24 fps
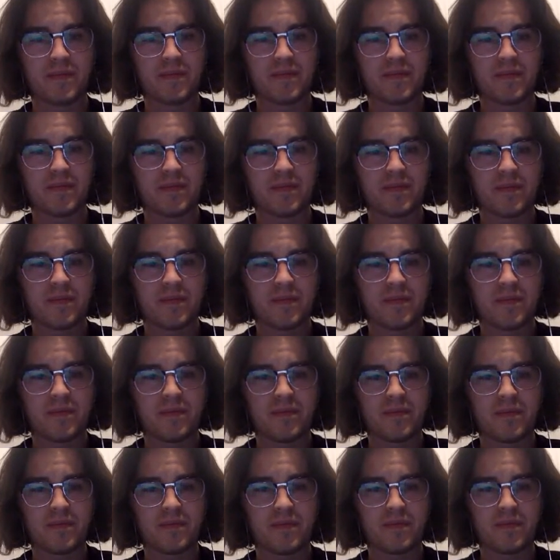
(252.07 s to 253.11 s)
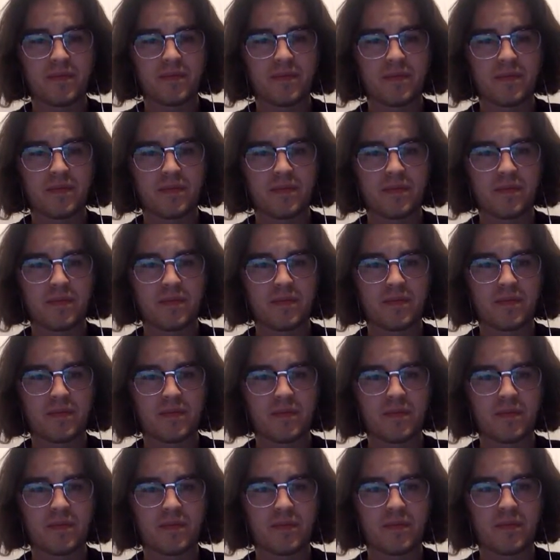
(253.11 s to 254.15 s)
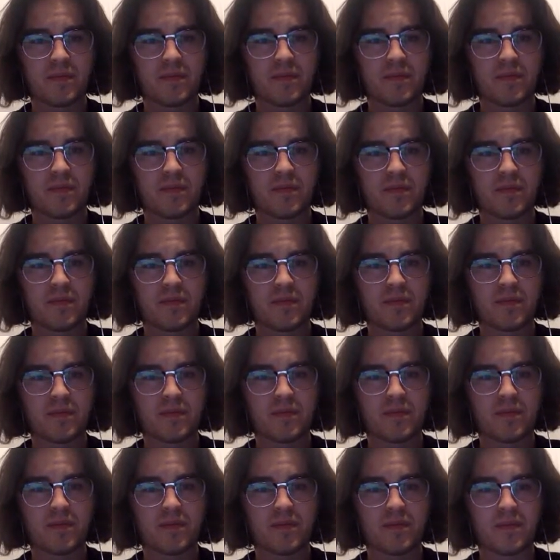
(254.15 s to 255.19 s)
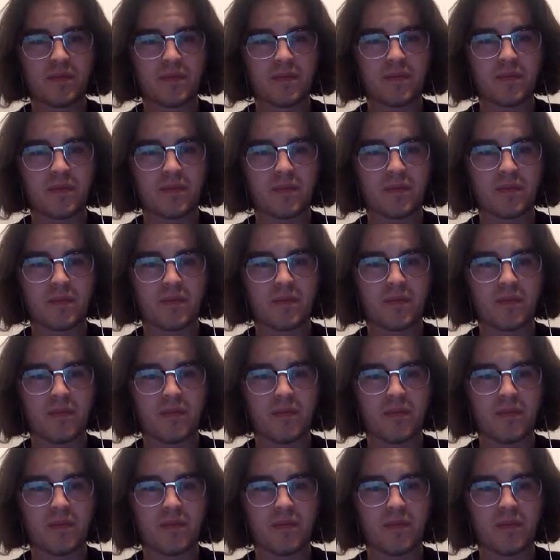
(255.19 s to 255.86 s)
(not speaking)